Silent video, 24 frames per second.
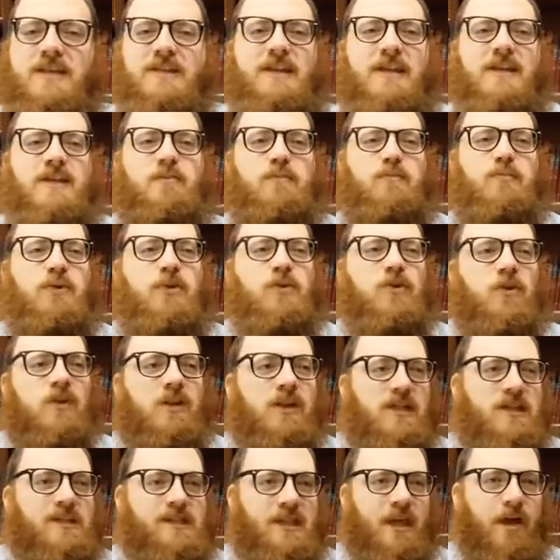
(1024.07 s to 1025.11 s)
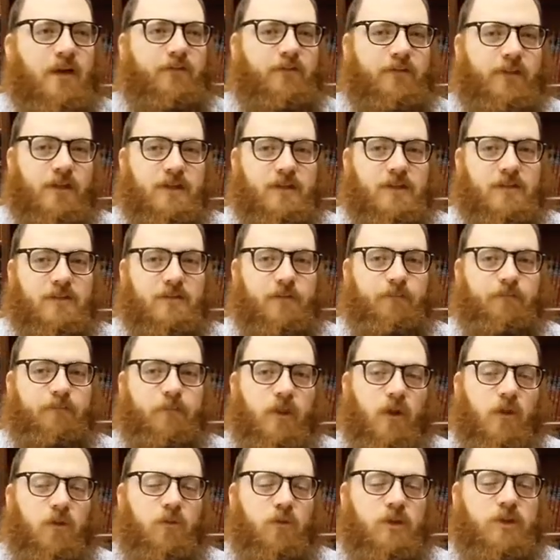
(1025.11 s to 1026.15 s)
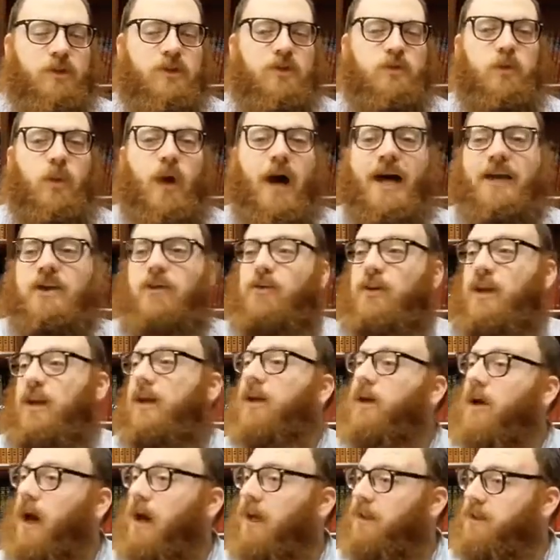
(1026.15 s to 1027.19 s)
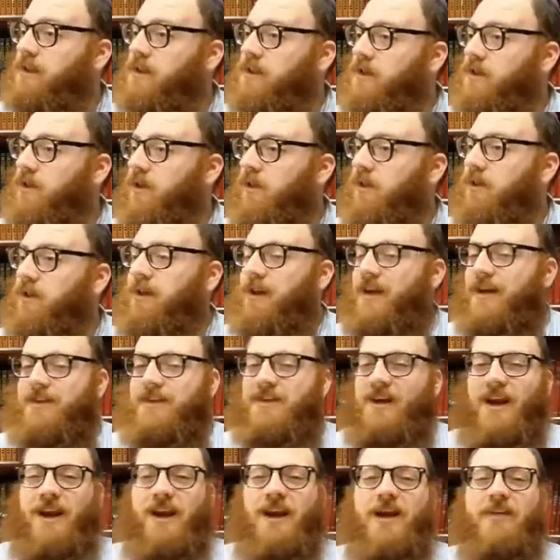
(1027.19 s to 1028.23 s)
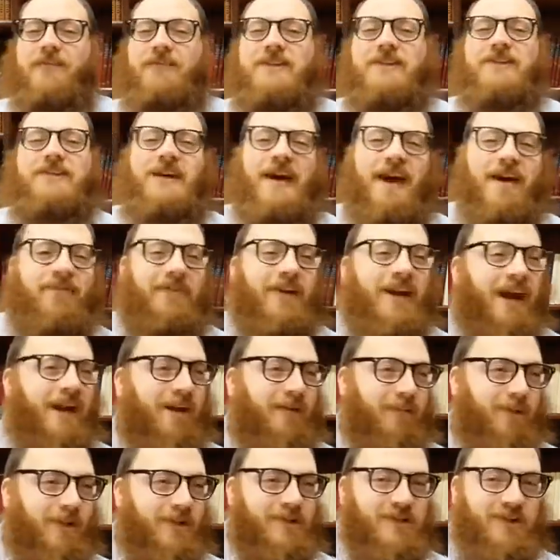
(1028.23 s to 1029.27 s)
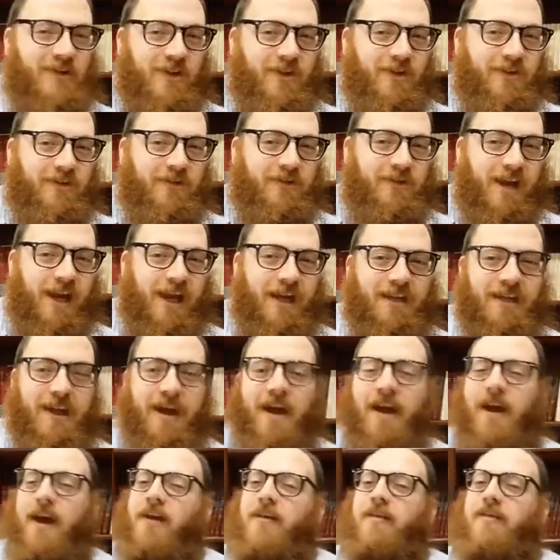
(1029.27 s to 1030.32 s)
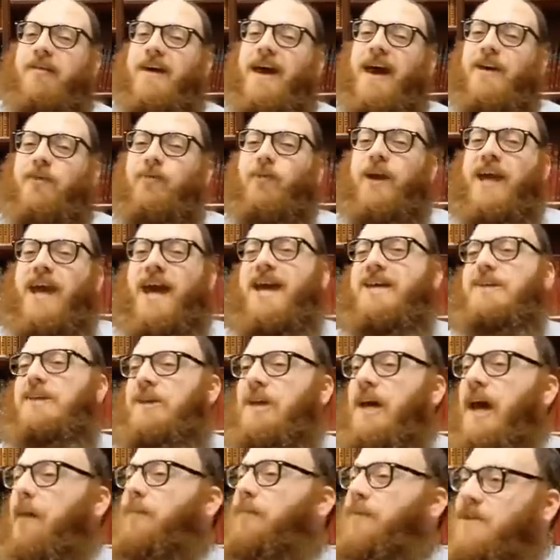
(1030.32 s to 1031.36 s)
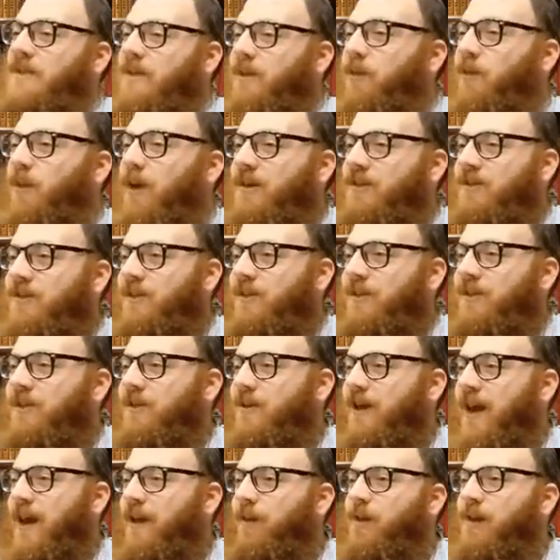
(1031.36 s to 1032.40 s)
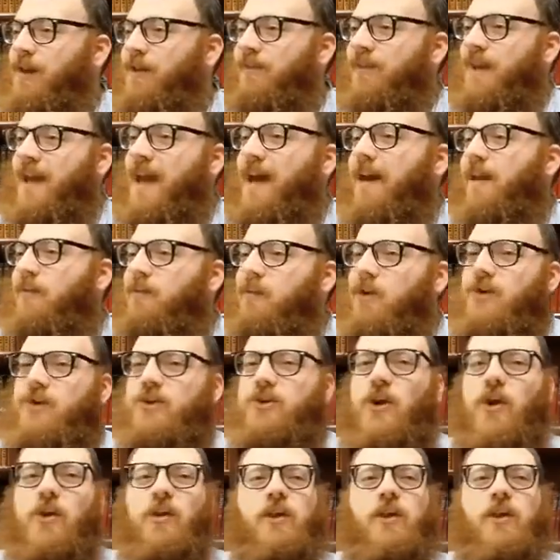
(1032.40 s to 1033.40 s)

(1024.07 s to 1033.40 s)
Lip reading: that is purely selfless, which is why you need a godly soul. It's not enough just to have an animal soul, right? Then we ask the opposite question. Okay, well, if the animal soul